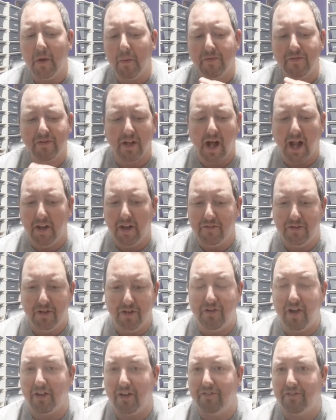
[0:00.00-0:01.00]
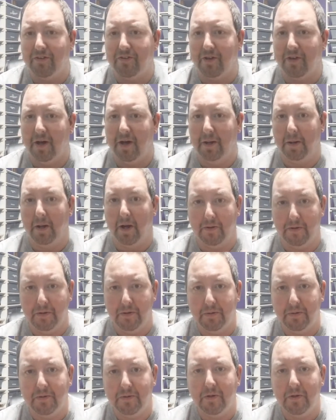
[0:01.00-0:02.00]
was a lot of suggestions on
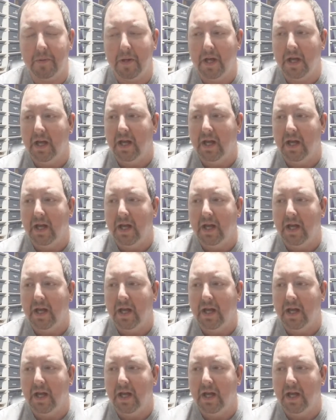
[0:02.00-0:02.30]
YouTube